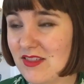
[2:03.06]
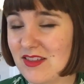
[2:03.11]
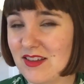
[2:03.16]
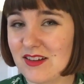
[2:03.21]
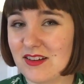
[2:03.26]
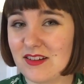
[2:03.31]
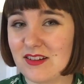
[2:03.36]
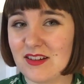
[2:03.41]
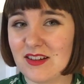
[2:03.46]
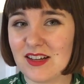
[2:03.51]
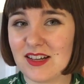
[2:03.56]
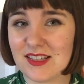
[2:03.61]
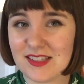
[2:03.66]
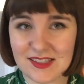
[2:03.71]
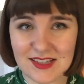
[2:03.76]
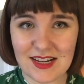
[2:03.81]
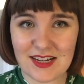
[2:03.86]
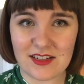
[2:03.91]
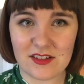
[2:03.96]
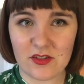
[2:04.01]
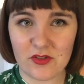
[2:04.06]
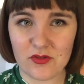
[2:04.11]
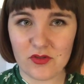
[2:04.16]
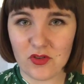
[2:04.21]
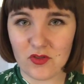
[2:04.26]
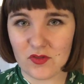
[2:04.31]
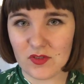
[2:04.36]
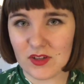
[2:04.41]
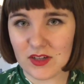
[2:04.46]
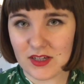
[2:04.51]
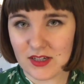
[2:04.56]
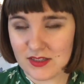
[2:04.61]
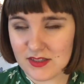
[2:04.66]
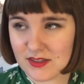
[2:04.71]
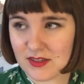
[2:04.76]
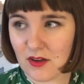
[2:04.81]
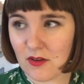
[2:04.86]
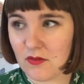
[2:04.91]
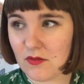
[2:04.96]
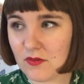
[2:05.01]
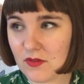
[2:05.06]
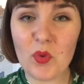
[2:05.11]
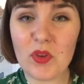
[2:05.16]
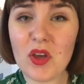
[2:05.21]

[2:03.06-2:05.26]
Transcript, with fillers: than a standalone novel in itself.